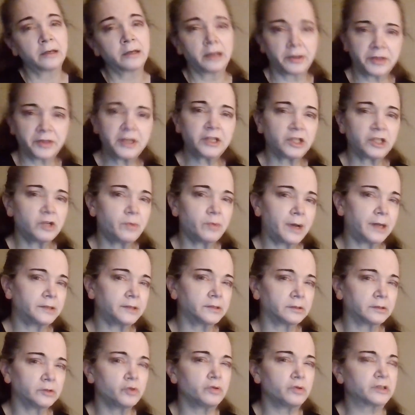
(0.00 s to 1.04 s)
I think she wanted
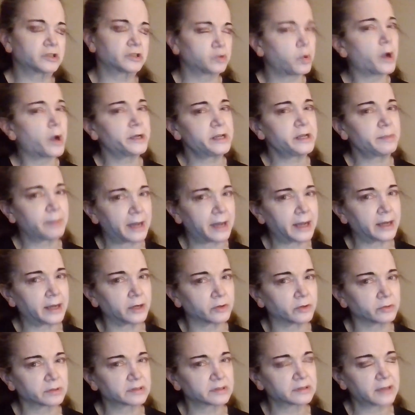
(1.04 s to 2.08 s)
to lose 20
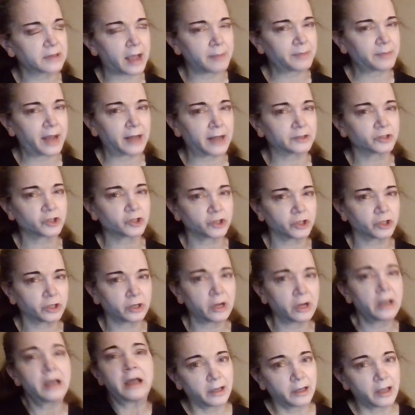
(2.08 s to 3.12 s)
pounds. I'm not
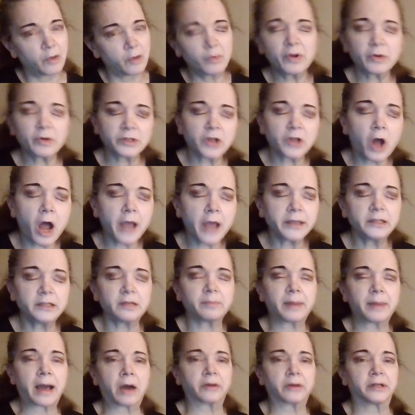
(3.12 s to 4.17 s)
sure. And we were talking
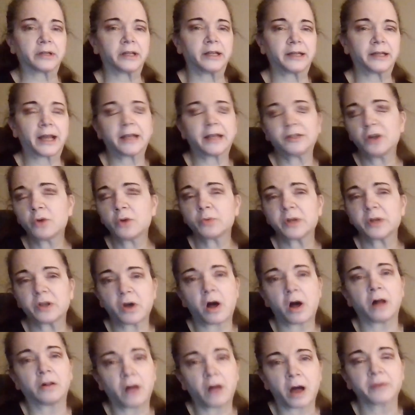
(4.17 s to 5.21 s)
about it, and I don't
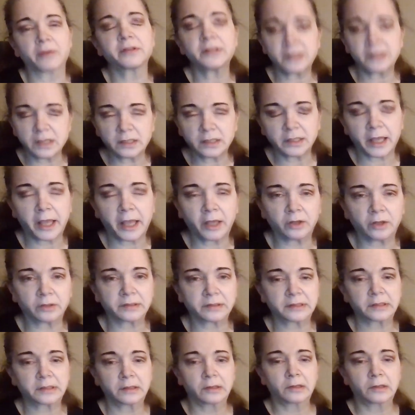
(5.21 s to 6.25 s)
recall all the
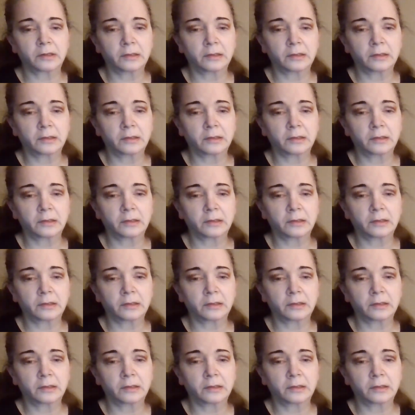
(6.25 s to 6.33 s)
details,